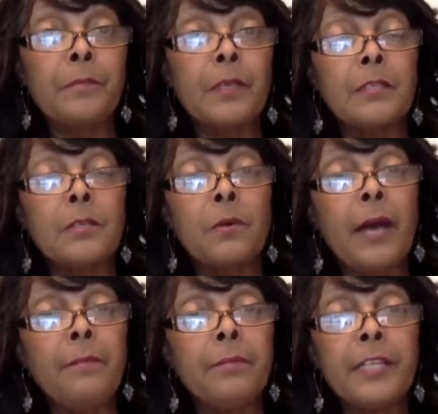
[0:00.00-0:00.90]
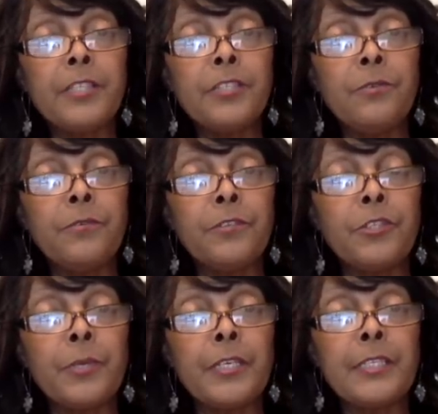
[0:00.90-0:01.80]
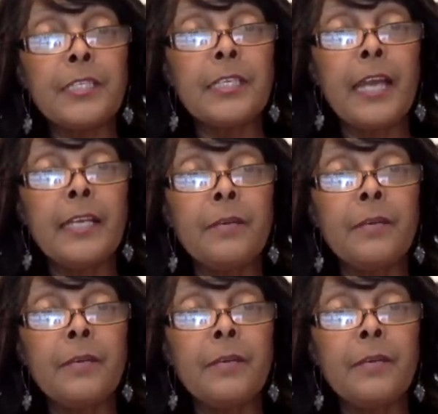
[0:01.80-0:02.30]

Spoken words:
So God bless you for joining us tonight.